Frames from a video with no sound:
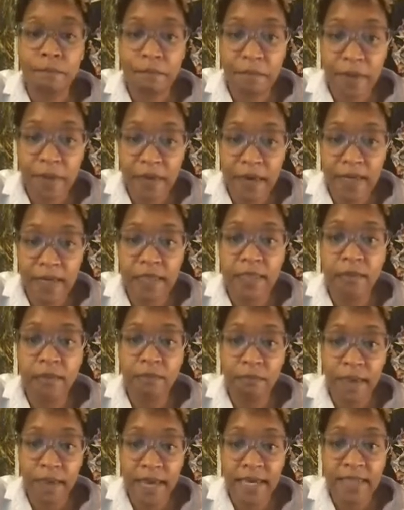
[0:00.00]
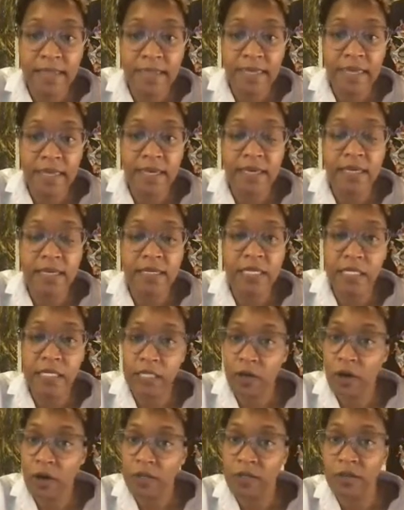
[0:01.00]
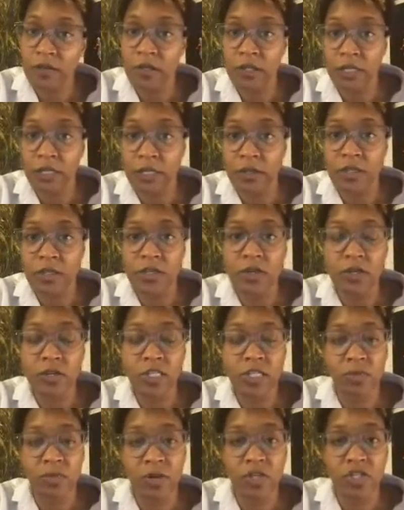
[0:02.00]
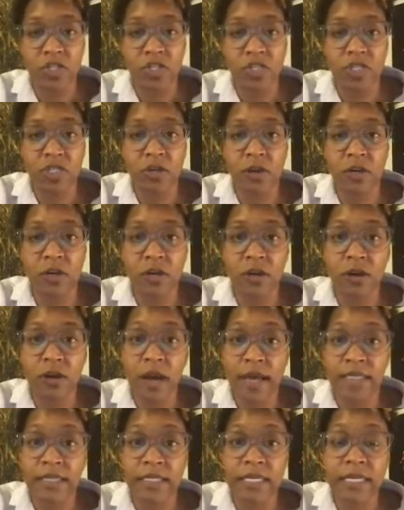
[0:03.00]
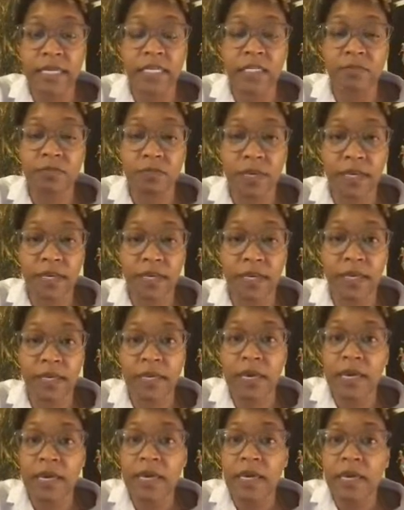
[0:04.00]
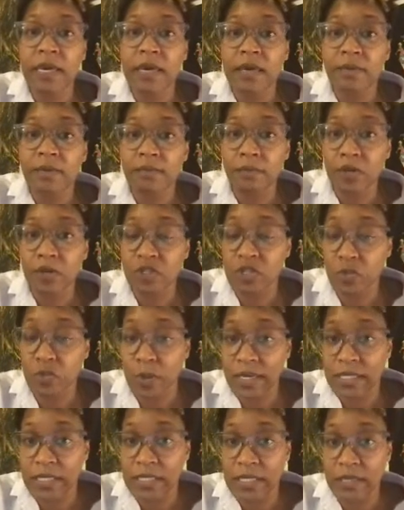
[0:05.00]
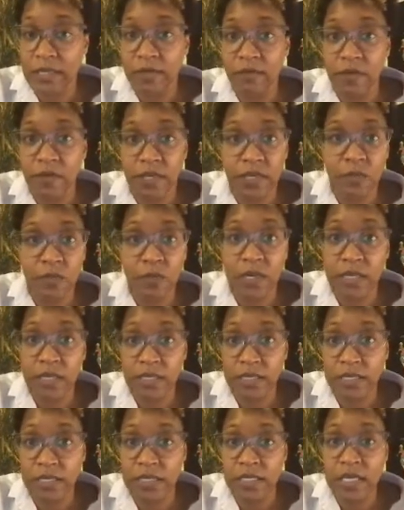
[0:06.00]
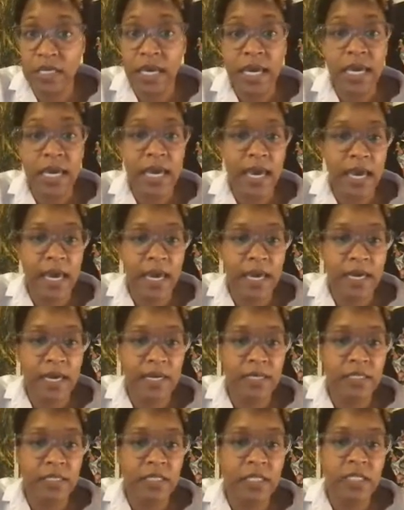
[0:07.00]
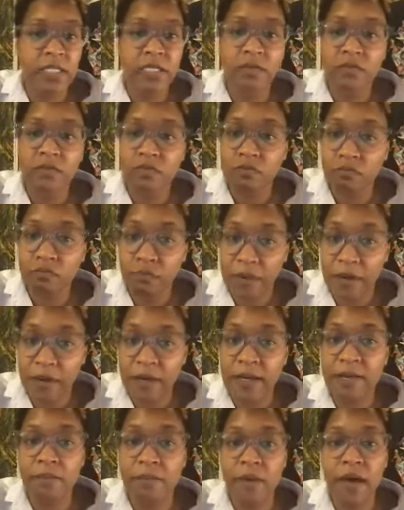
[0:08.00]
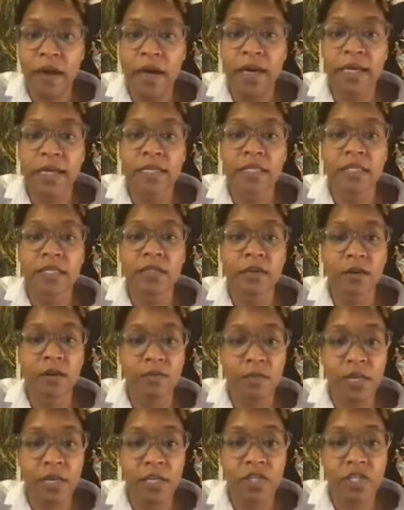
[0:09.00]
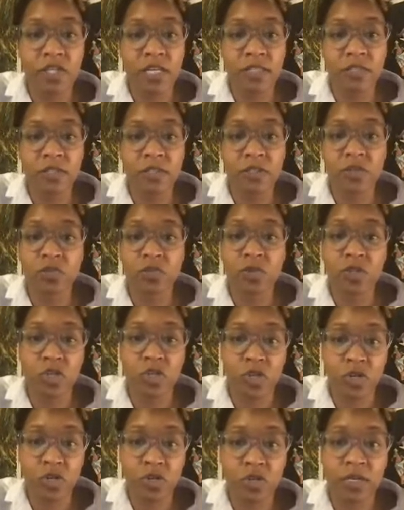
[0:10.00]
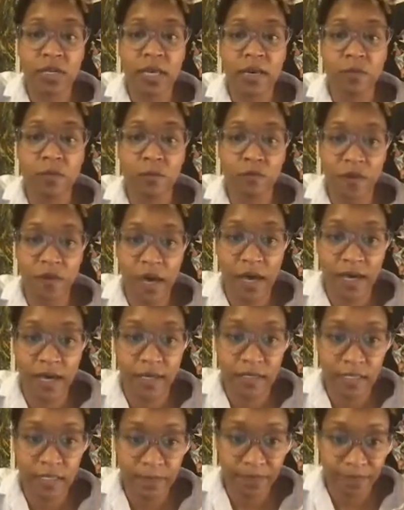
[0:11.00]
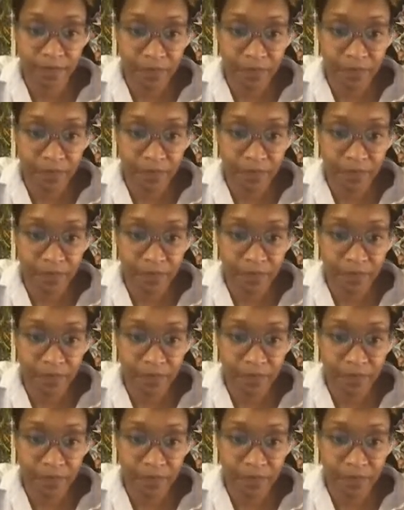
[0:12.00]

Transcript: But the main thing is, are you clear in your expression? Are your ideas being persuasively written? And bearing in mind, there are many chances to return and revise.